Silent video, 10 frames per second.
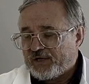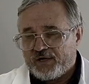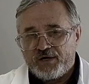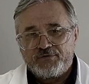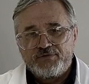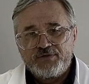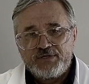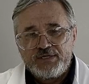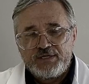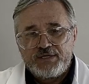of
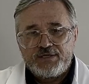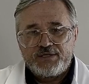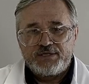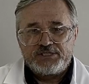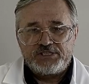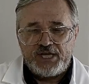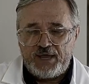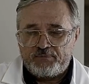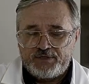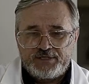this
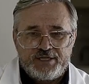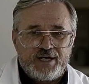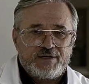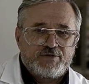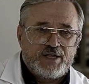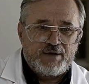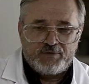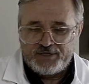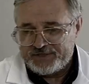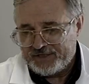sample and get out of lab
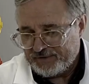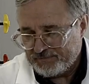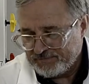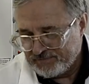on time.